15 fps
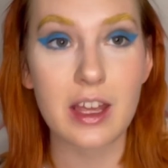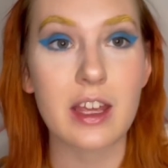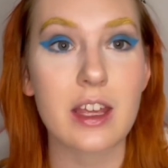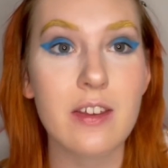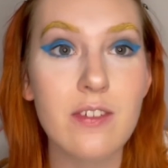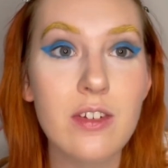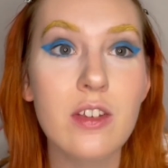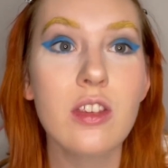
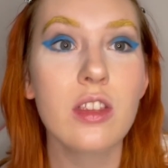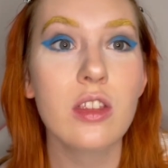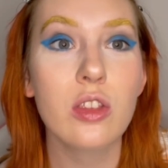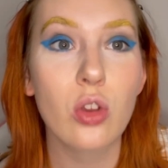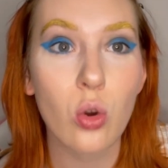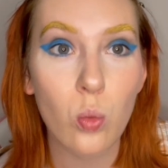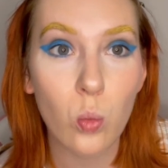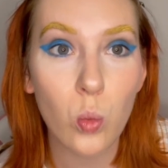Even
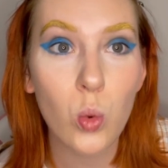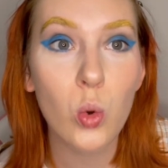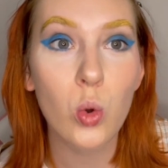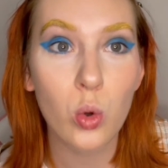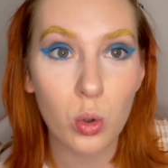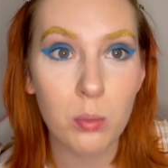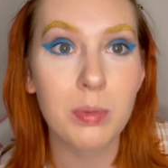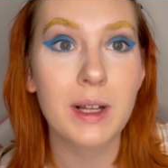the
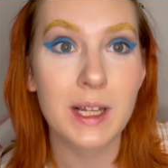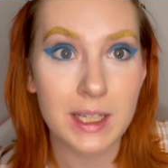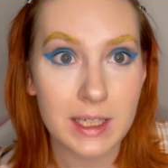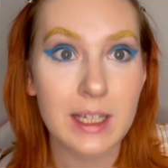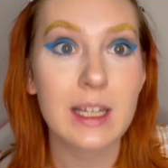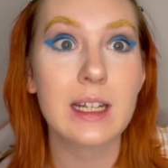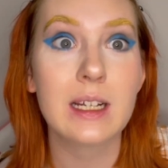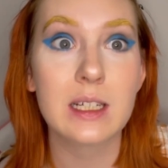woohoo
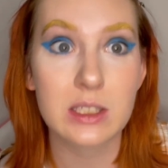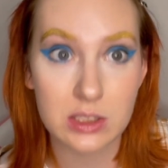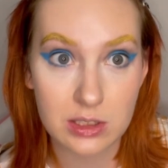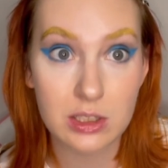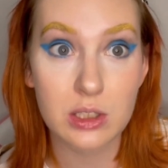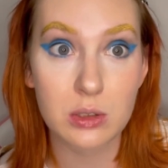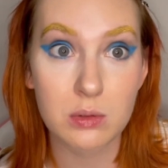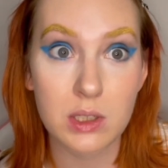blanket is
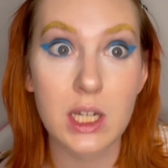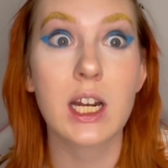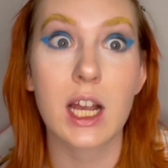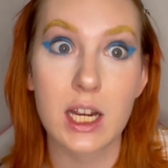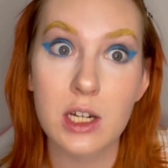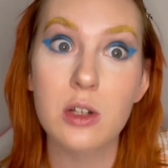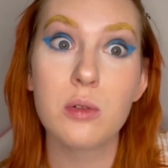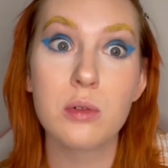cute, and
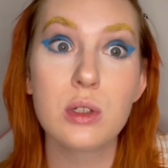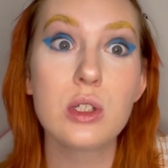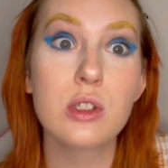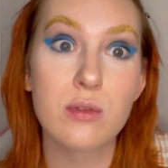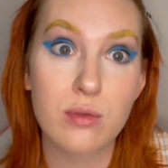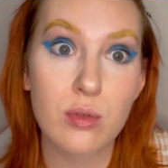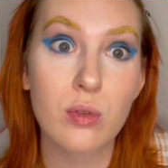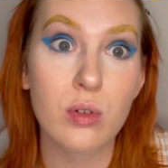I know what
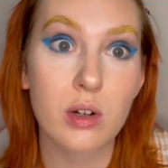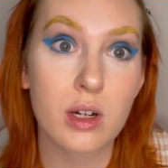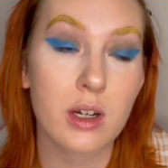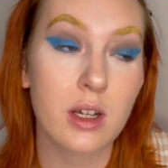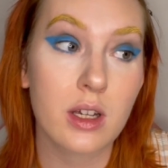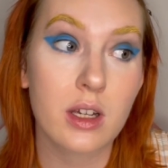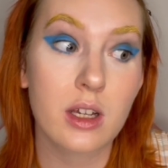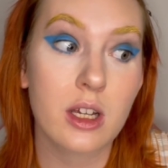it's
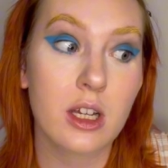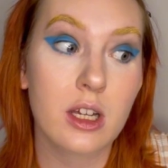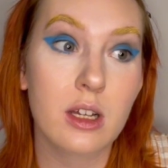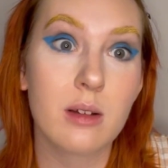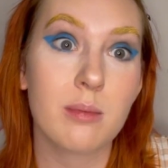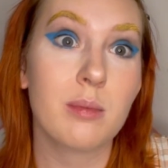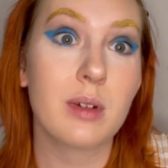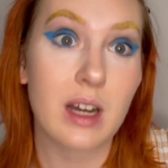for,
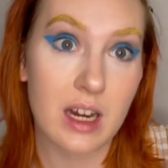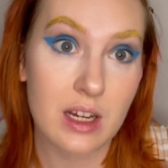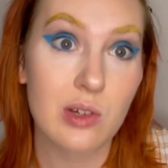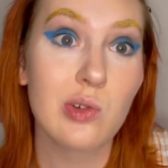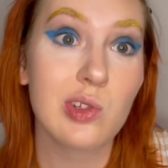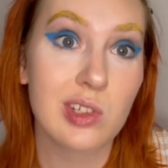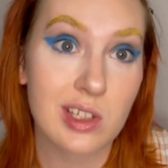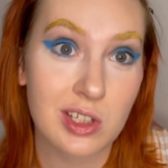but I
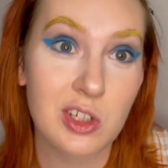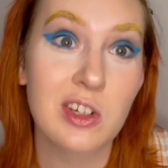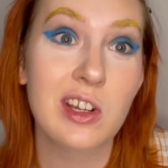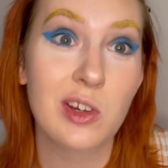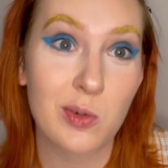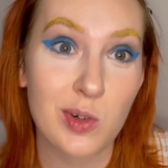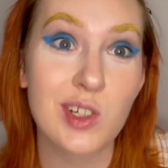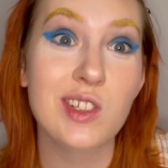use it
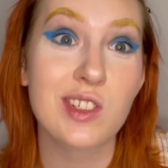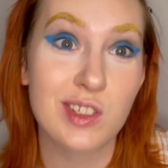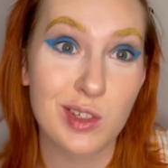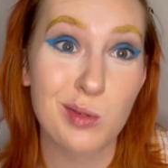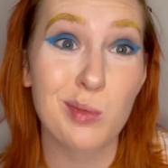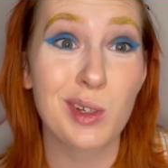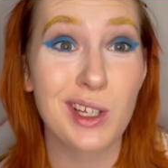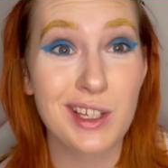to decorate
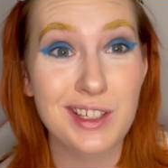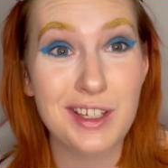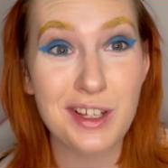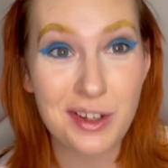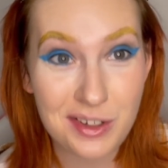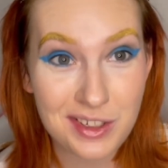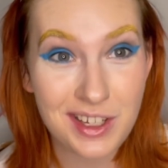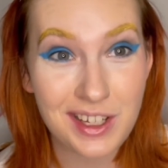still because it
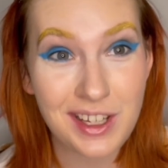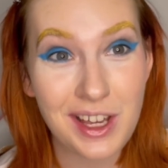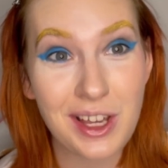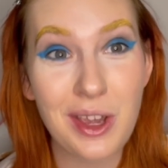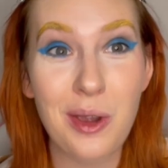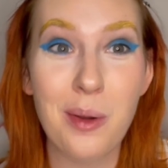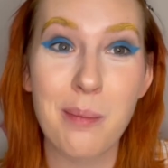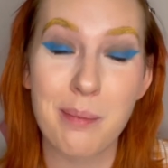looks like a
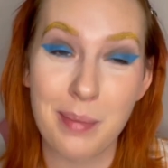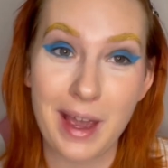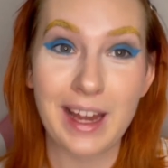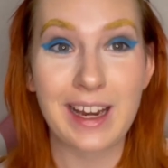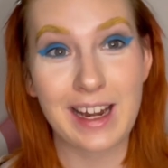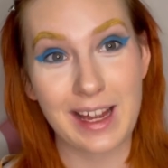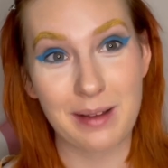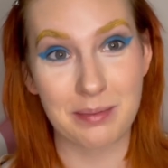cute
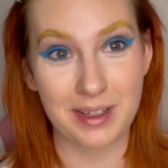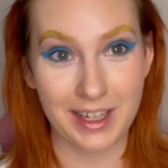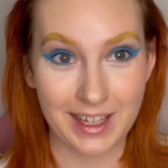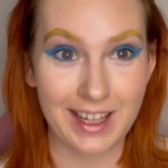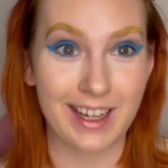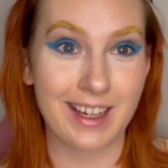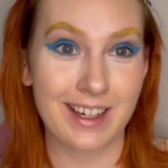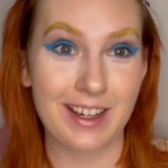picnic
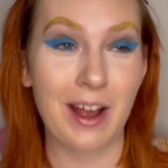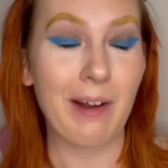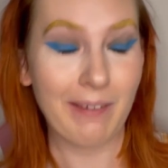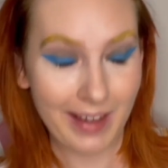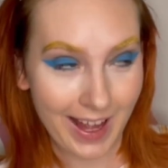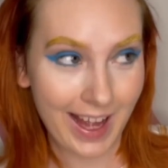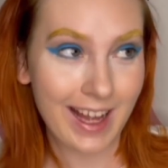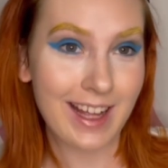blanket,
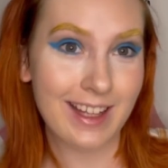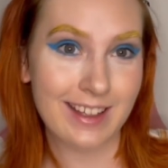okay?